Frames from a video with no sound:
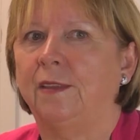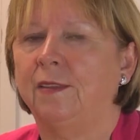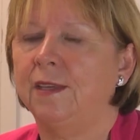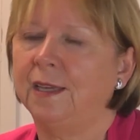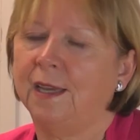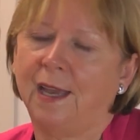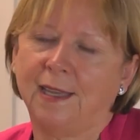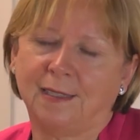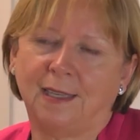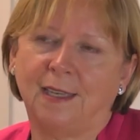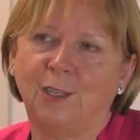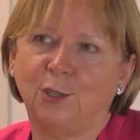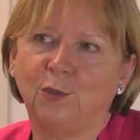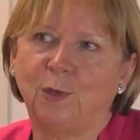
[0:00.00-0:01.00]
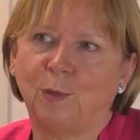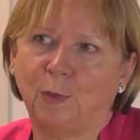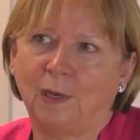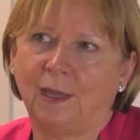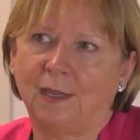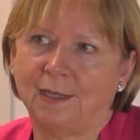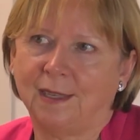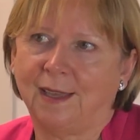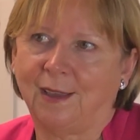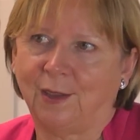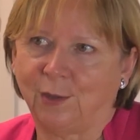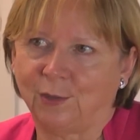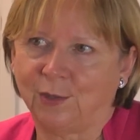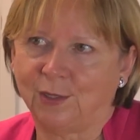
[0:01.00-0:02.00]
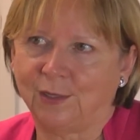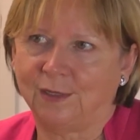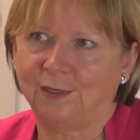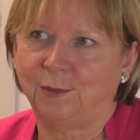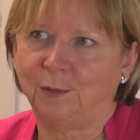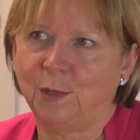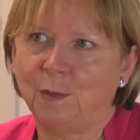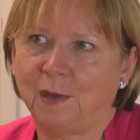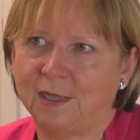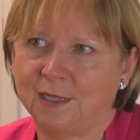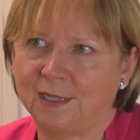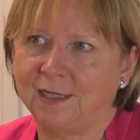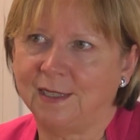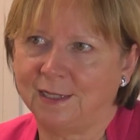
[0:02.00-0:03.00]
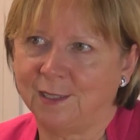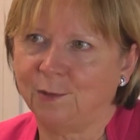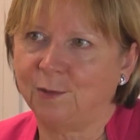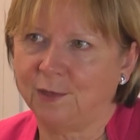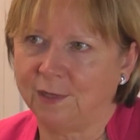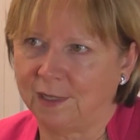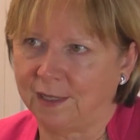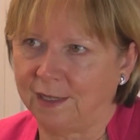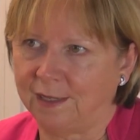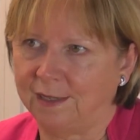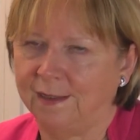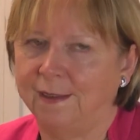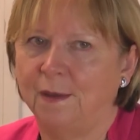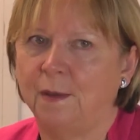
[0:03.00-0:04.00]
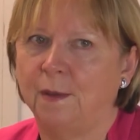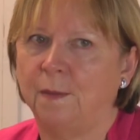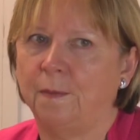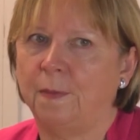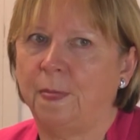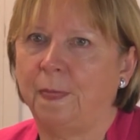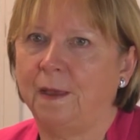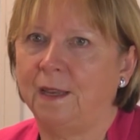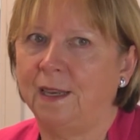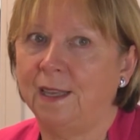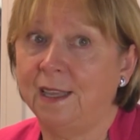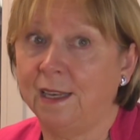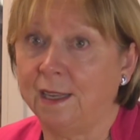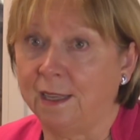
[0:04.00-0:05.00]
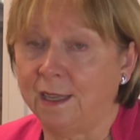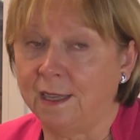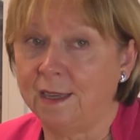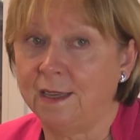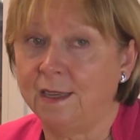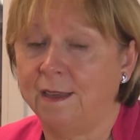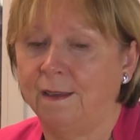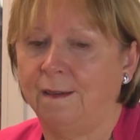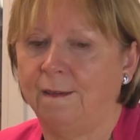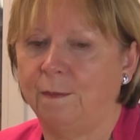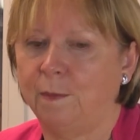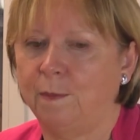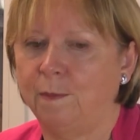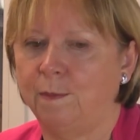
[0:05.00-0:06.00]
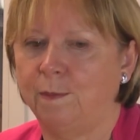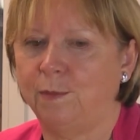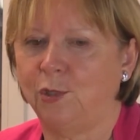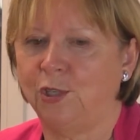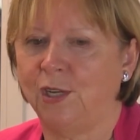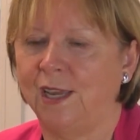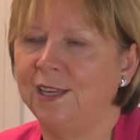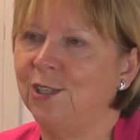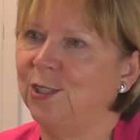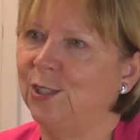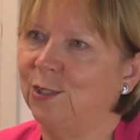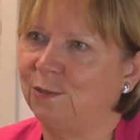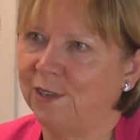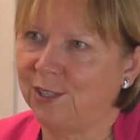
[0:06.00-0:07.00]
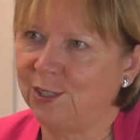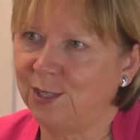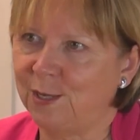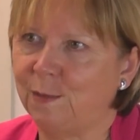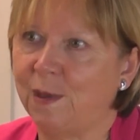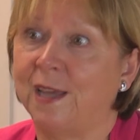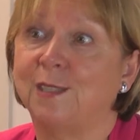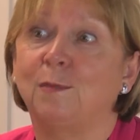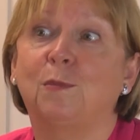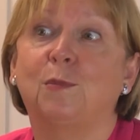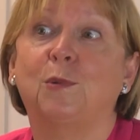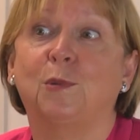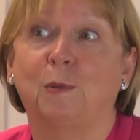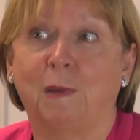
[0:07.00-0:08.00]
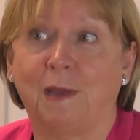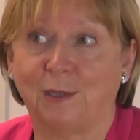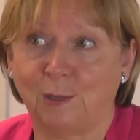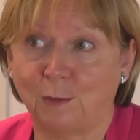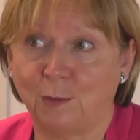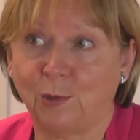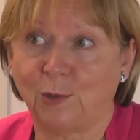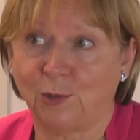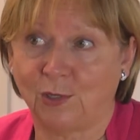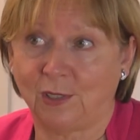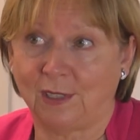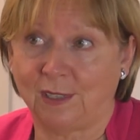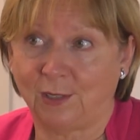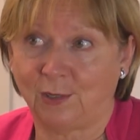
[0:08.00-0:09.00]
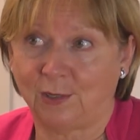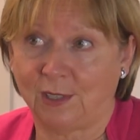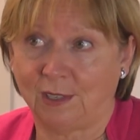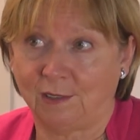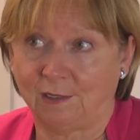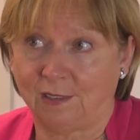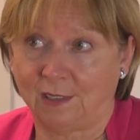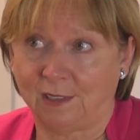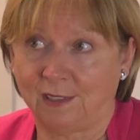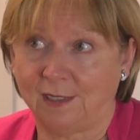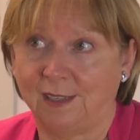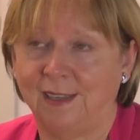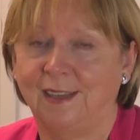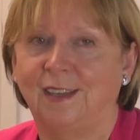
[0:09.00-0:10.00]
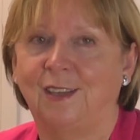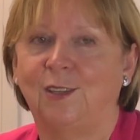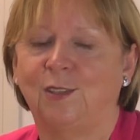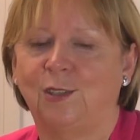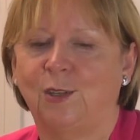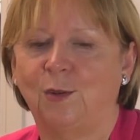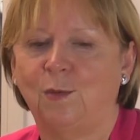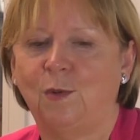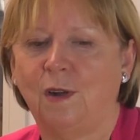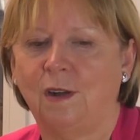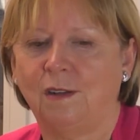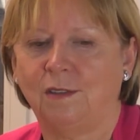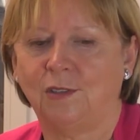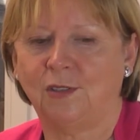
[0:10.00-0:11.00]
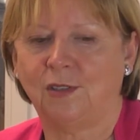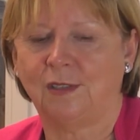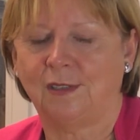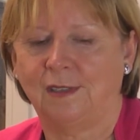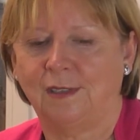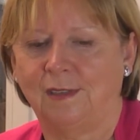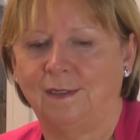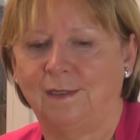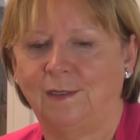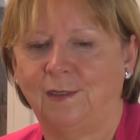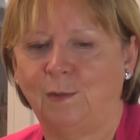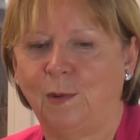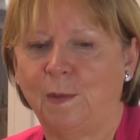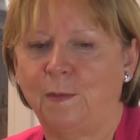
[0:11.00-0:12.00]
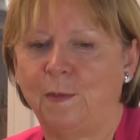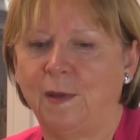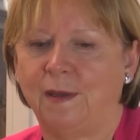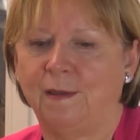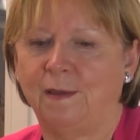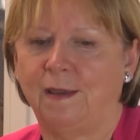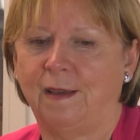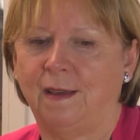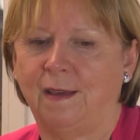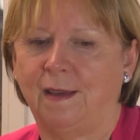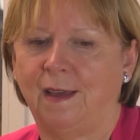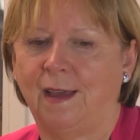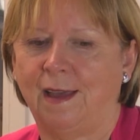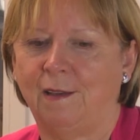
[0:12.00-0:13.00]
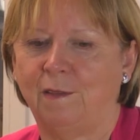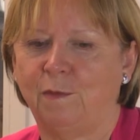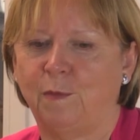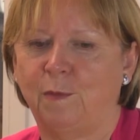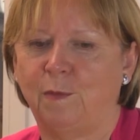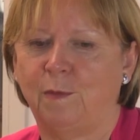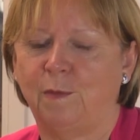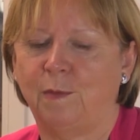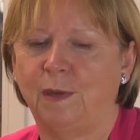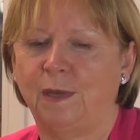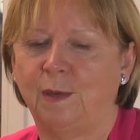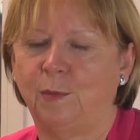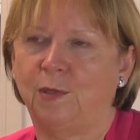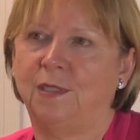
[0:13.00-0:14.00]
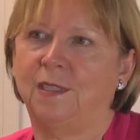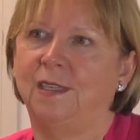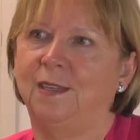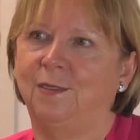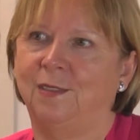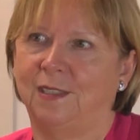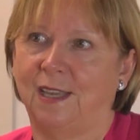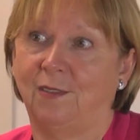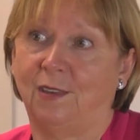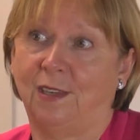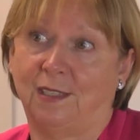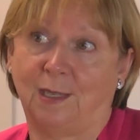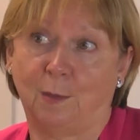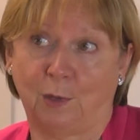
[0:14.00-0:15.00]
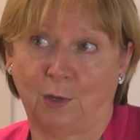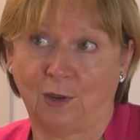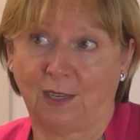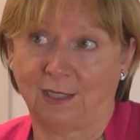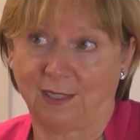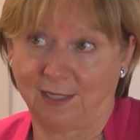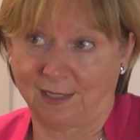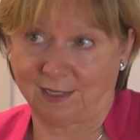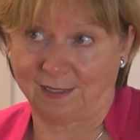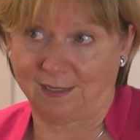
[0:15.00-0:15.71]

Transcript: I think as history plays out, we may see it differently. Clearly, changing the regime hasn't brought about democracy in those areas. So whilst the web may have been perceived as having a democratic